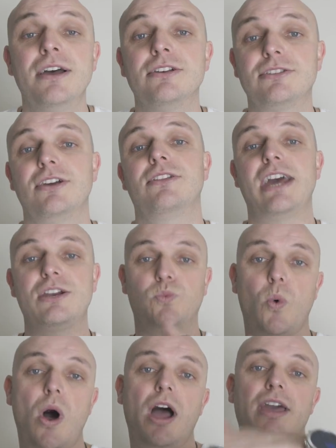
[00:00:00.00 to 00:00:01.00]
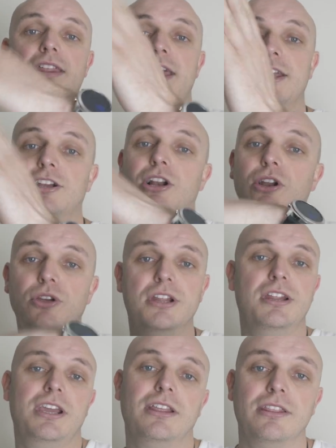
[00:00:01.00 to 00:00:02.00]
So that's why they include
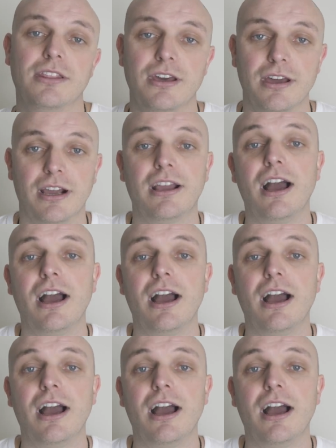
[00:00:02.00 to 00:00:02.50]
included in the